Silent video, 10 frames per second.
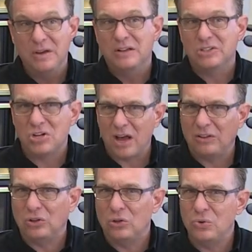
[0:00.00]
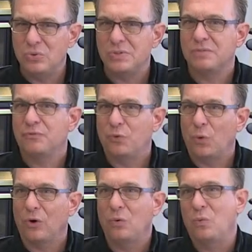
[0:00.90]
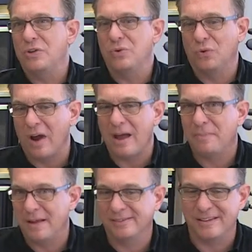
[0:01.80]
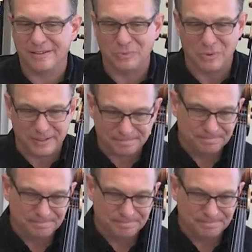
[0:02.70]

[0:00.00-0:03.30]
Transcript: to not lose 4 when you grab extended one.